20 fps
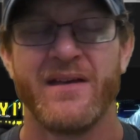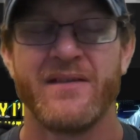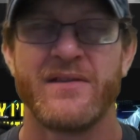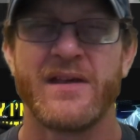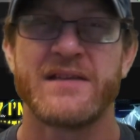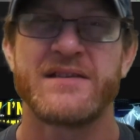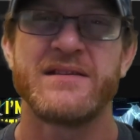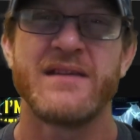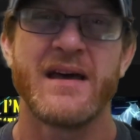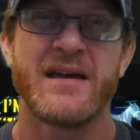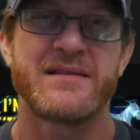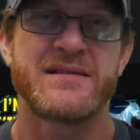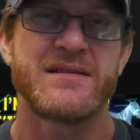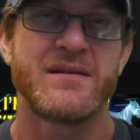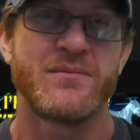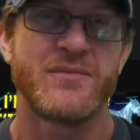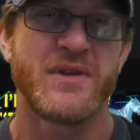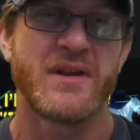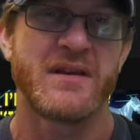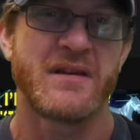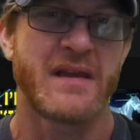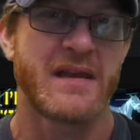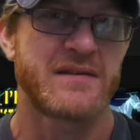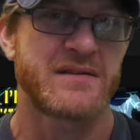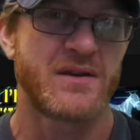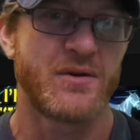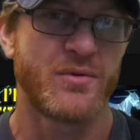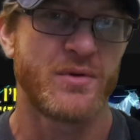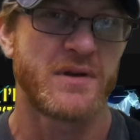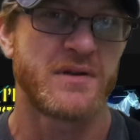that's not something that's
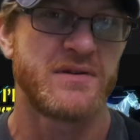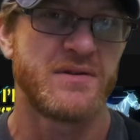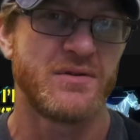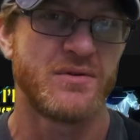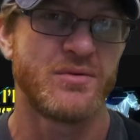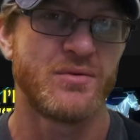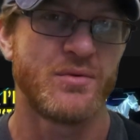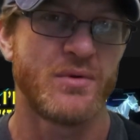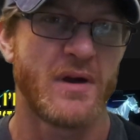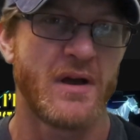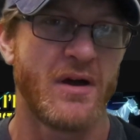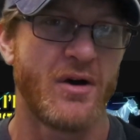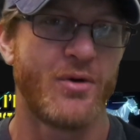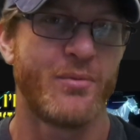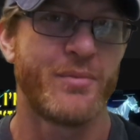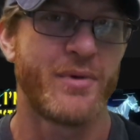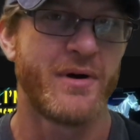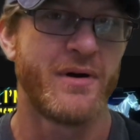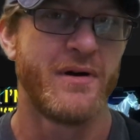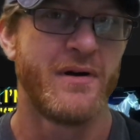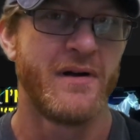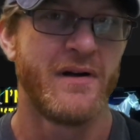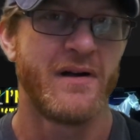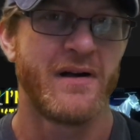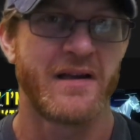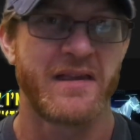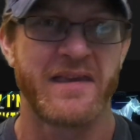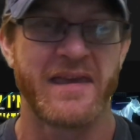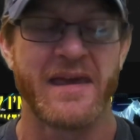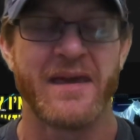going to help
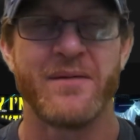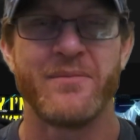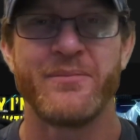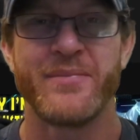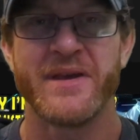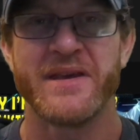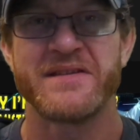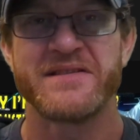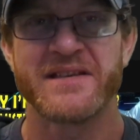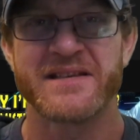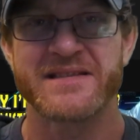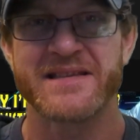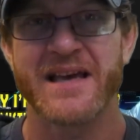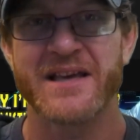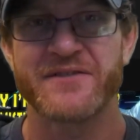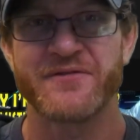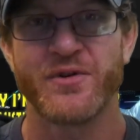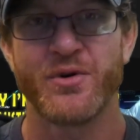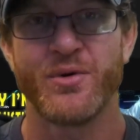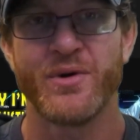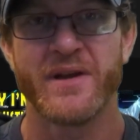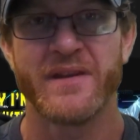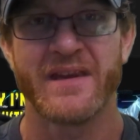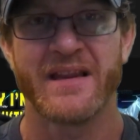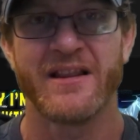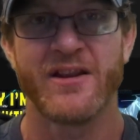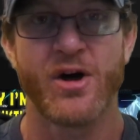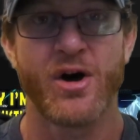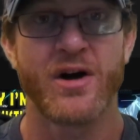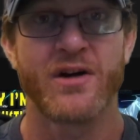a game be successful in the
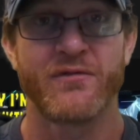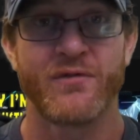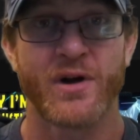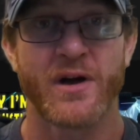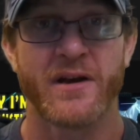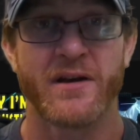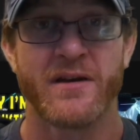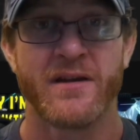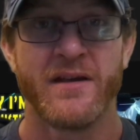long run.